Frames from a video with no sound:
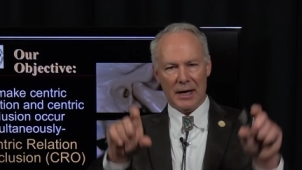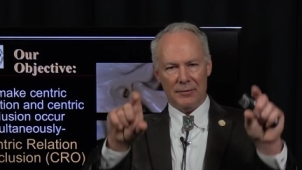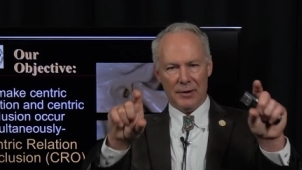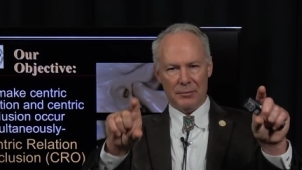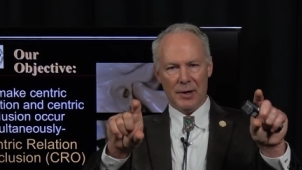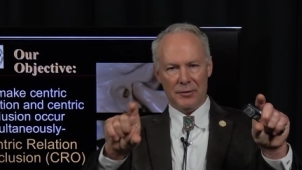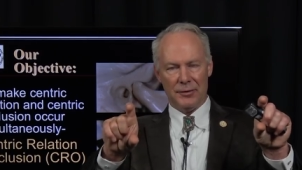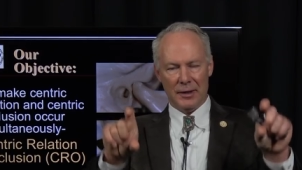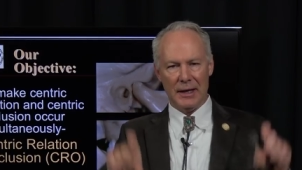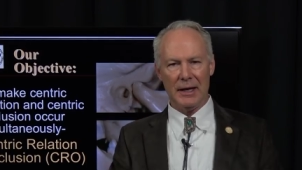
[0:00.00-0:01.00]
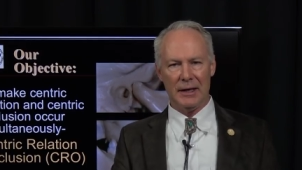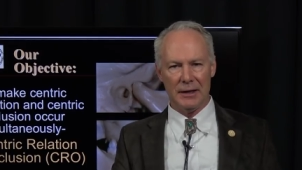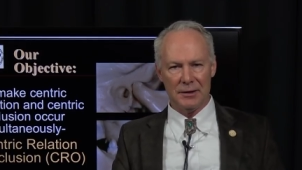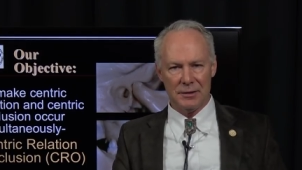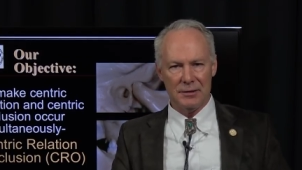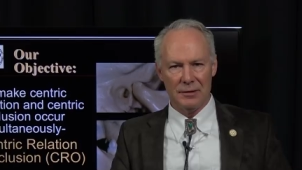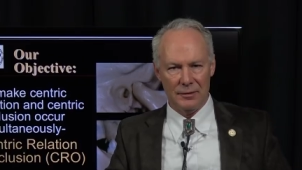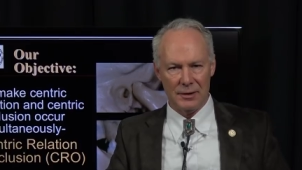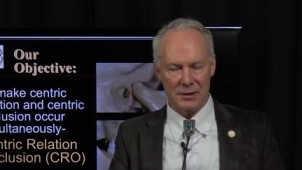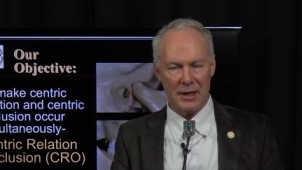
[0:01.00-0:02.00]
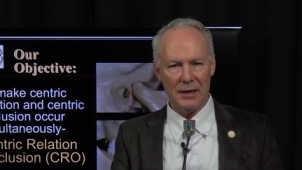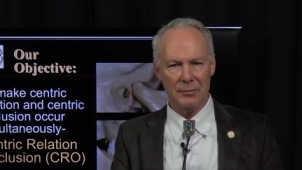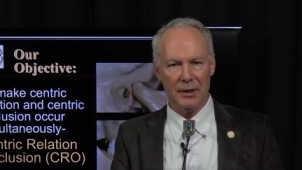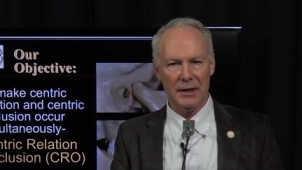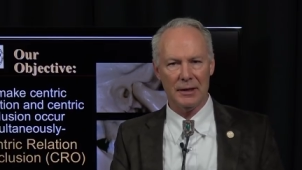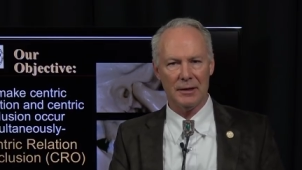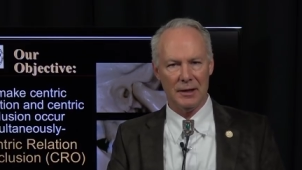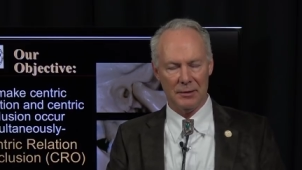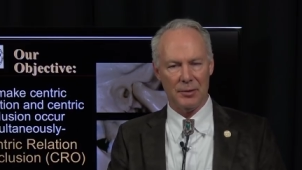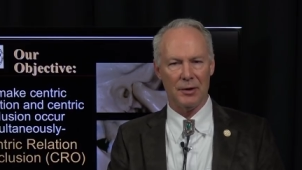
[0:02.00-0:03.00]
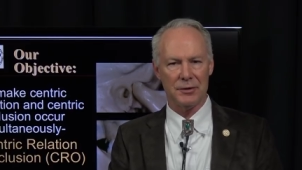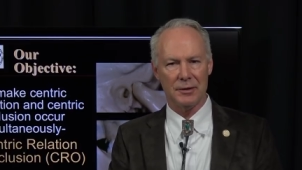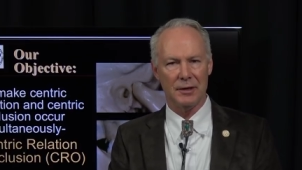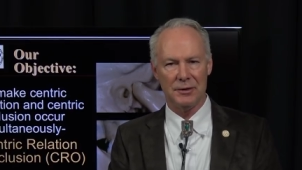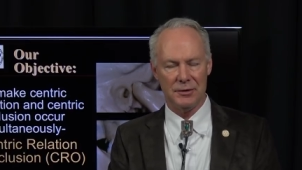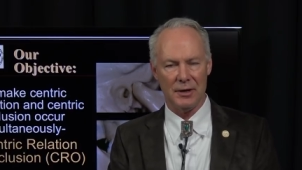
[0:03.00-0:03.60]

having both legs the same length in a person that